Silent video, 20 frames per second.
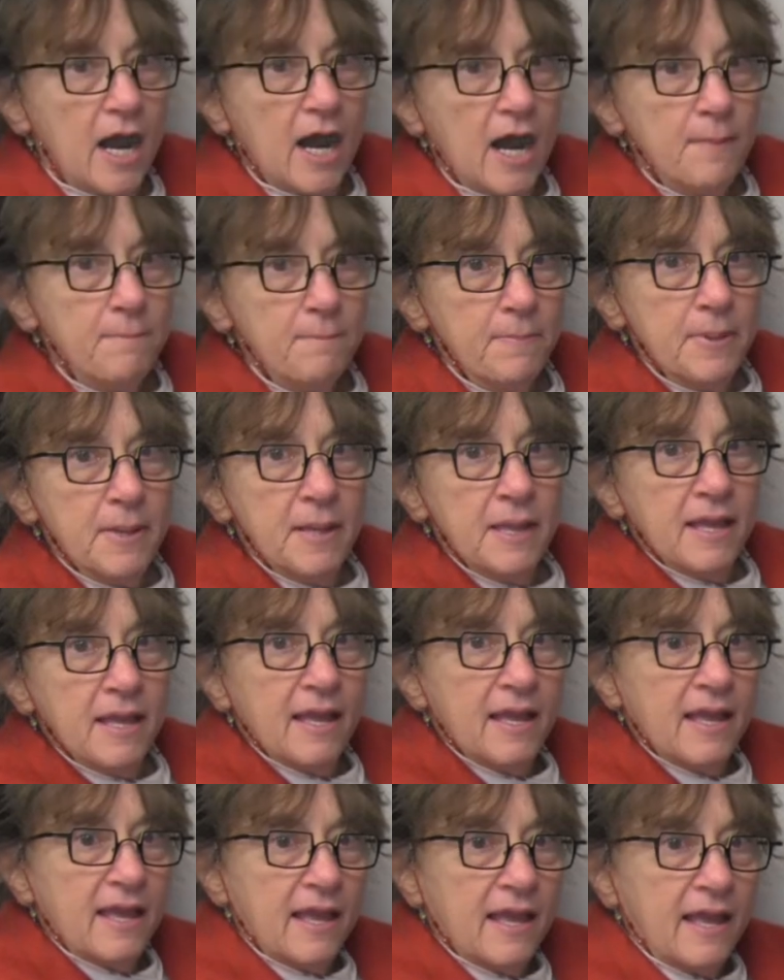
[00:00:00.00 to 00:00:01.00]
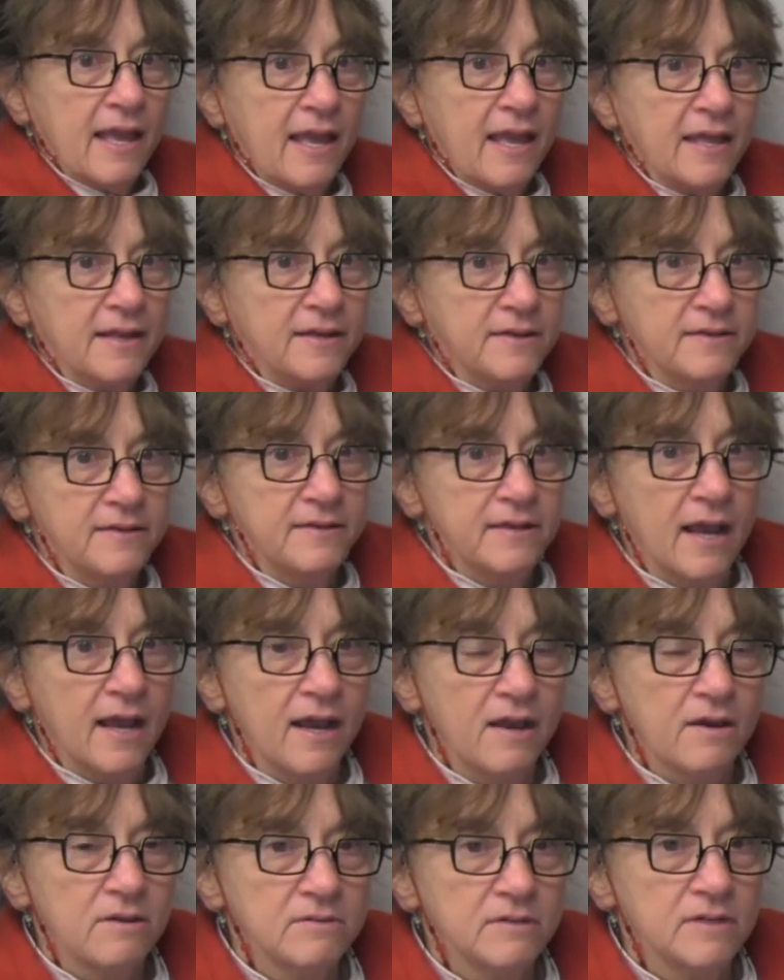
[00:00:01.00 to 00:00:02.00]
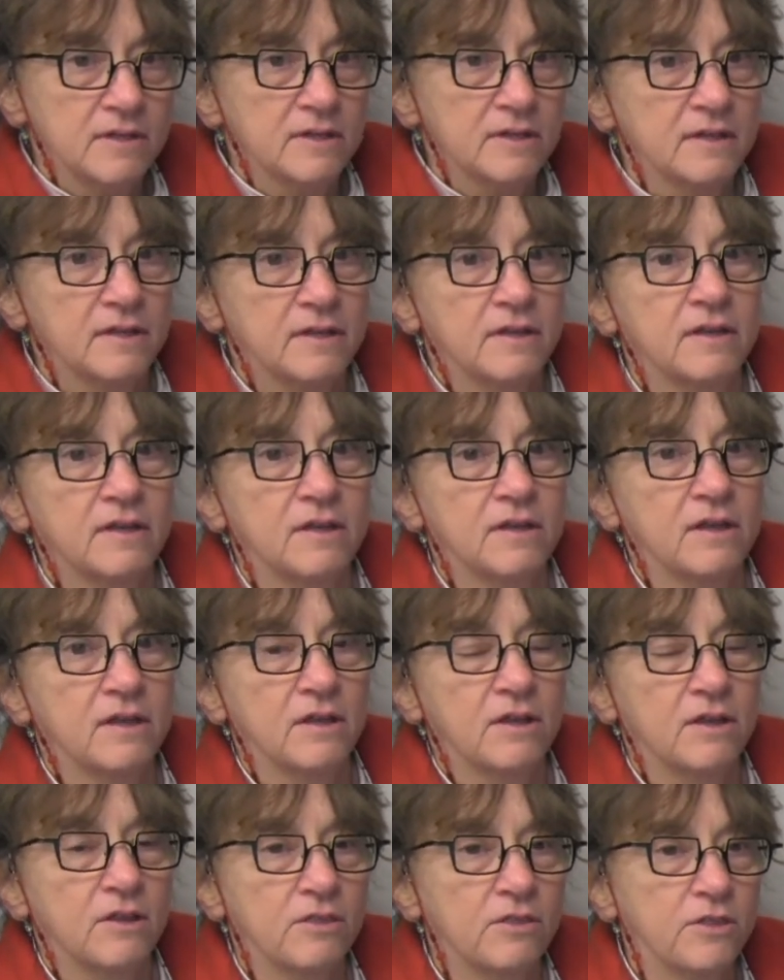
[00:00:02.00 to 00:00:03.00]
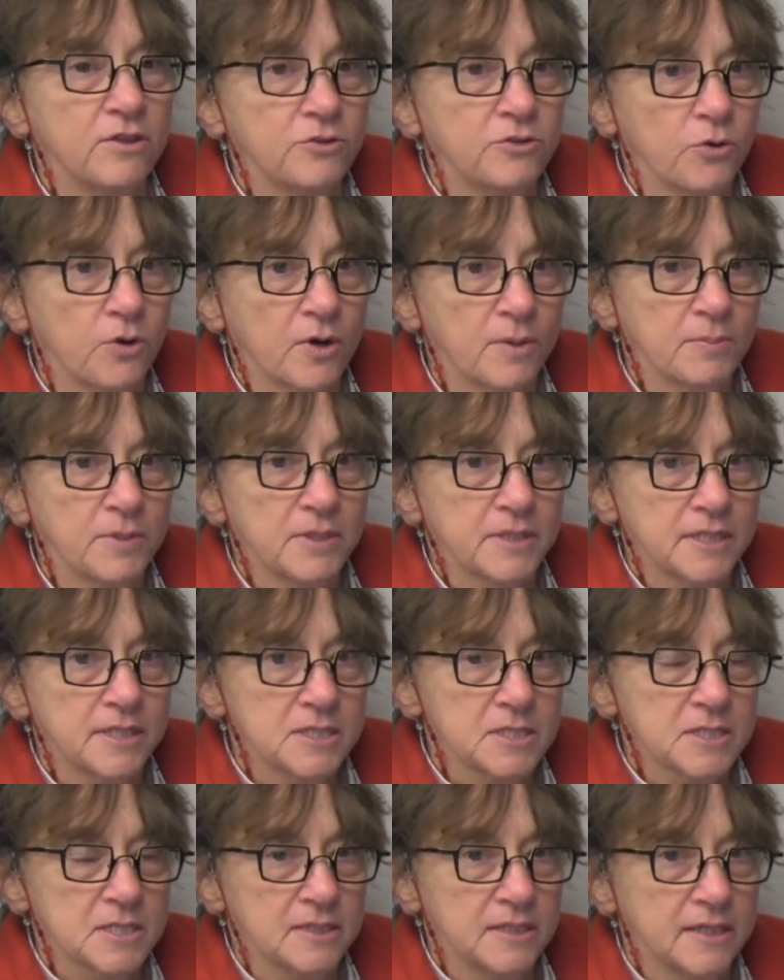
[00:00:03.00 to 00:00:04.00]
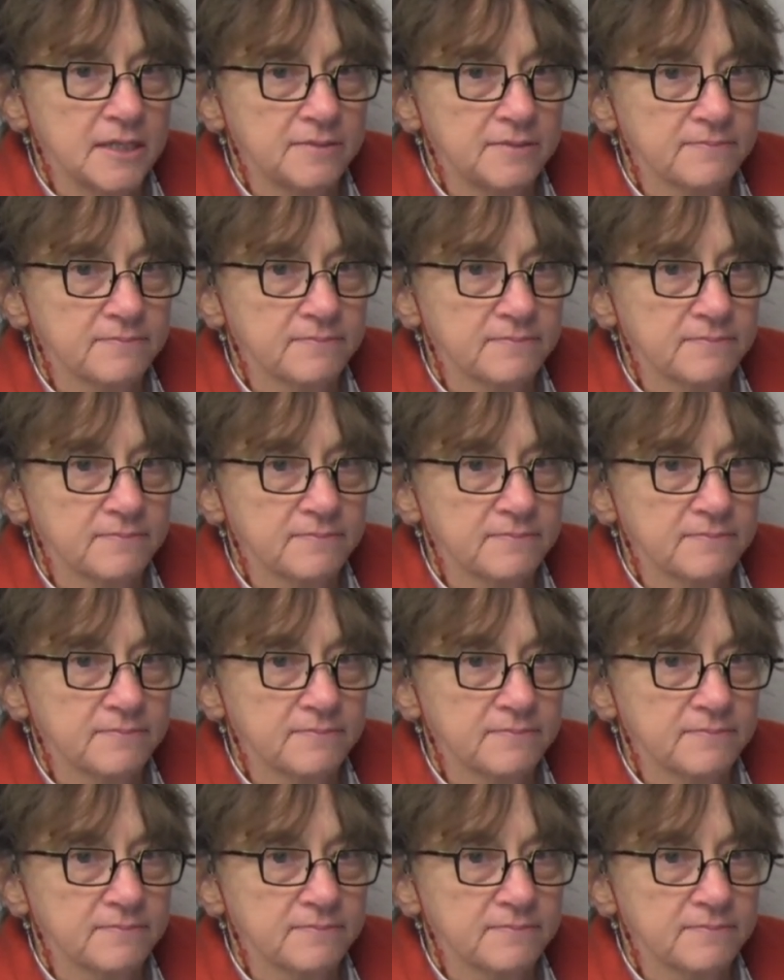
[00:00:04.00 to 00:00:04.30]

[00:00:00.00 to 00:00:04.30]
up and down the Door Peninsula?